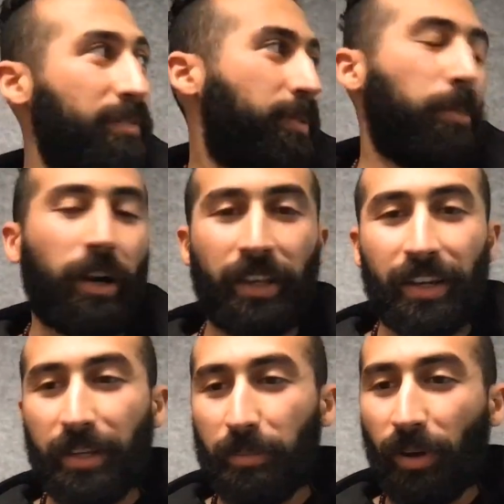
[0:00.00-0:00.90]
has a bit of a
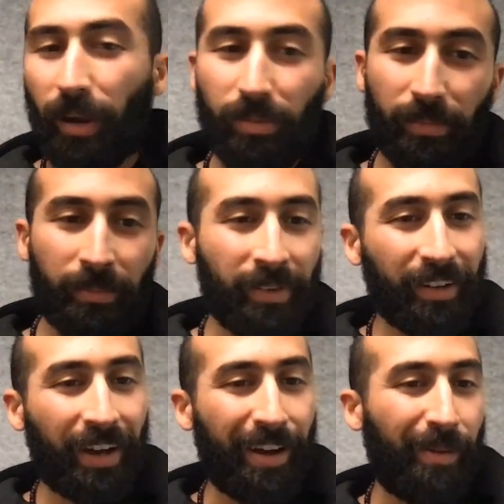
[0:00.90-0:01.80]
marketing problem.
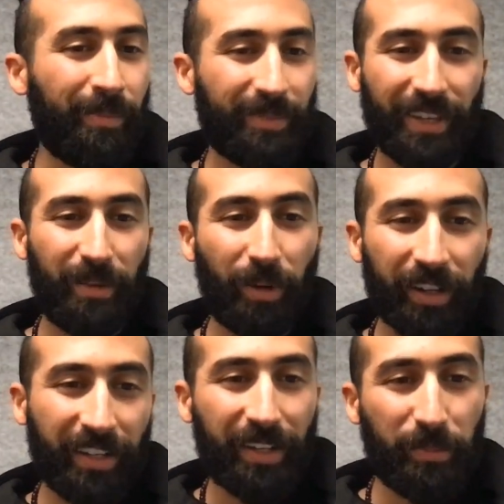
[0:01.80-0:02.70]
It's got
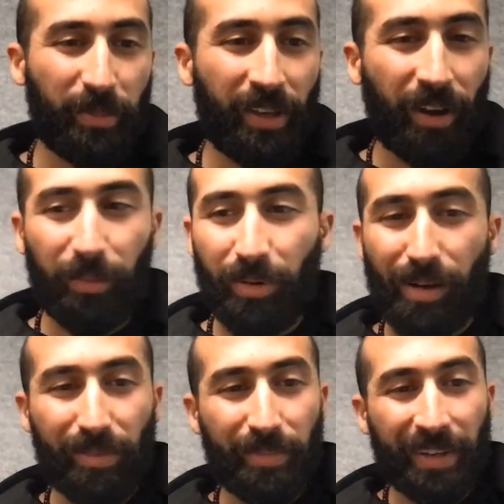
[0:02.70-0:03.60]
a marketing and PR
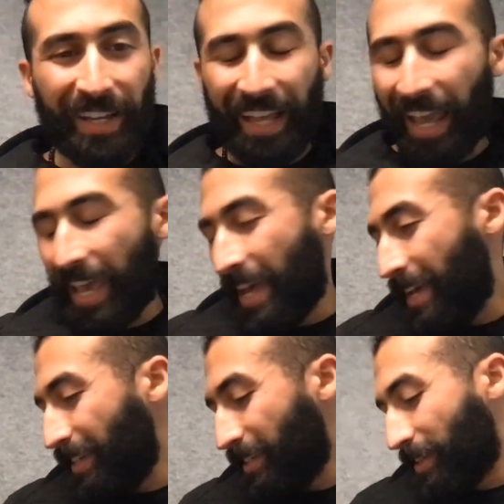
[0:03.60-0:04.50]
problem,
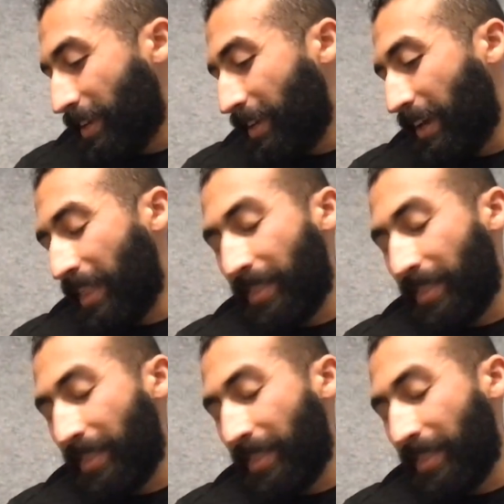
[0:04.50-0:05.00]
and